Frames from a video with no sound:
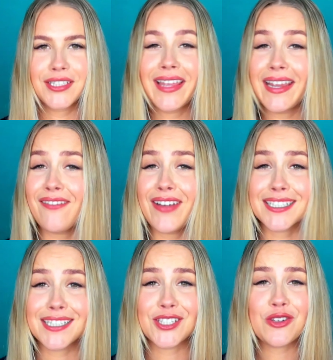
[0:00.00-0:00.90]
So they have
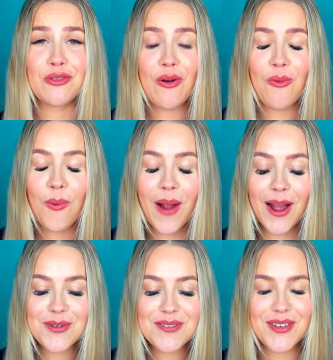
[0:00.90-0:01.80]
access to a
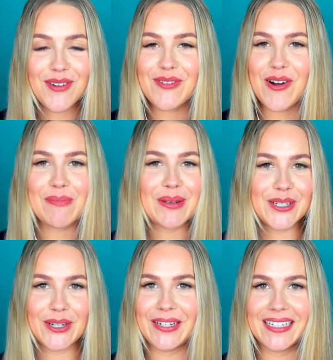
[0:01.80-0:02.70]
wealth of
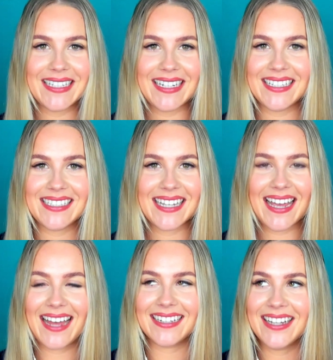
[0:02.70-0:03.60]
opportunities.
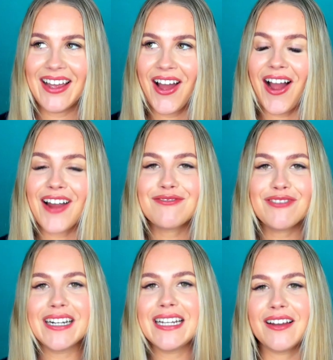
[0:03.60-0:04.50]
And I
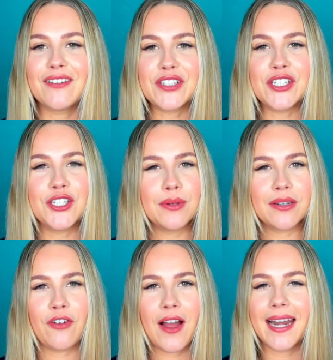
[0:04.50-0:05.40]
really love that you
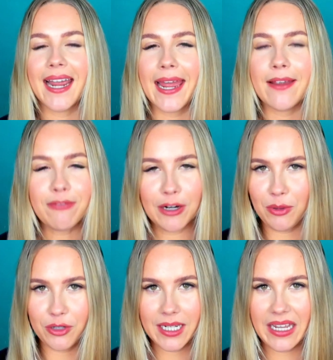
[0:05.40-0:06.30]
invite
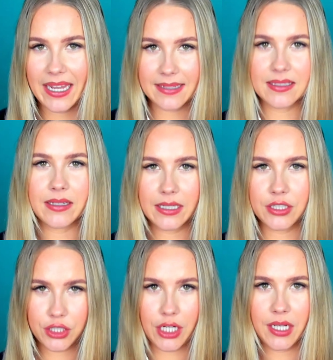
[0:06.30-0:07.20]
everybody into
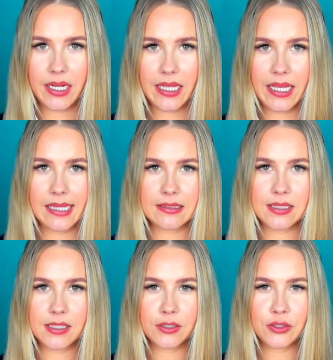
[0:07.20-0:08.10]
this journey.
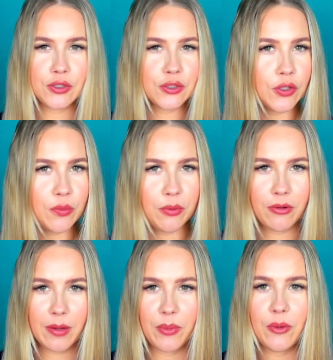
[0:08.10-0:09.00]
It's
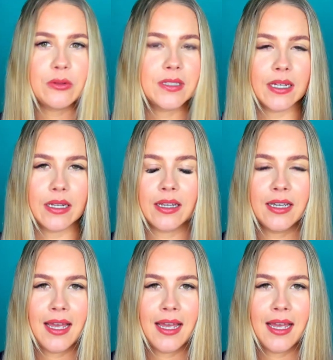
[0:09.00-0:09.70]
super important.